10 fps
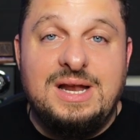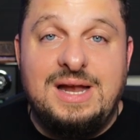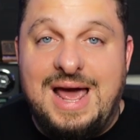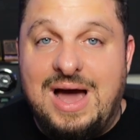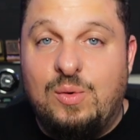
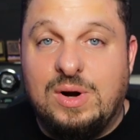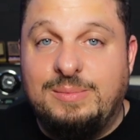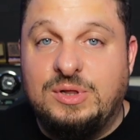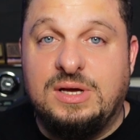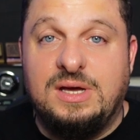Now when
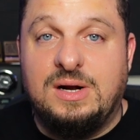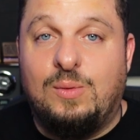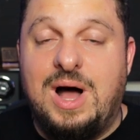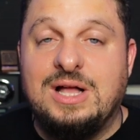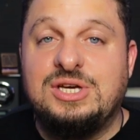I'm looking at a
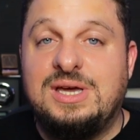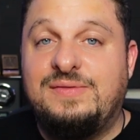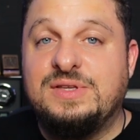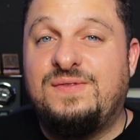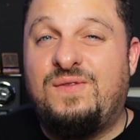watch,
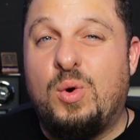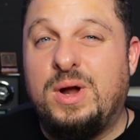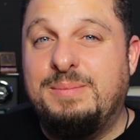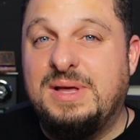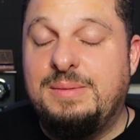if it's
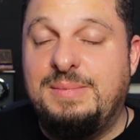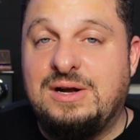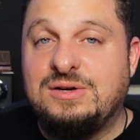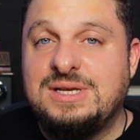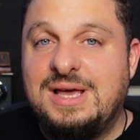40
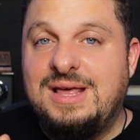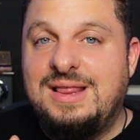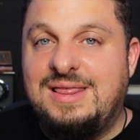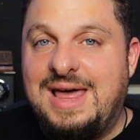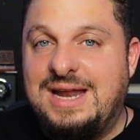millimeters,
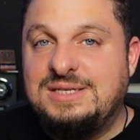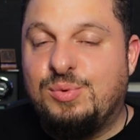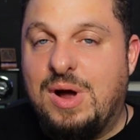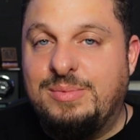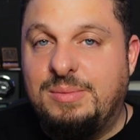that is
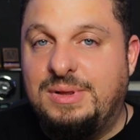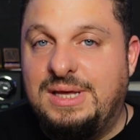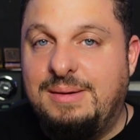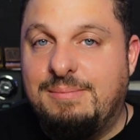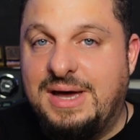
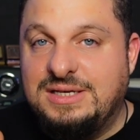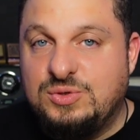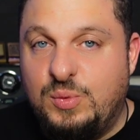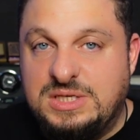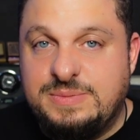probably my
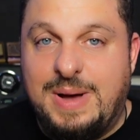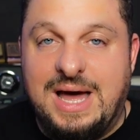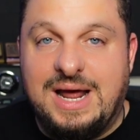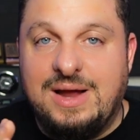sweet spot.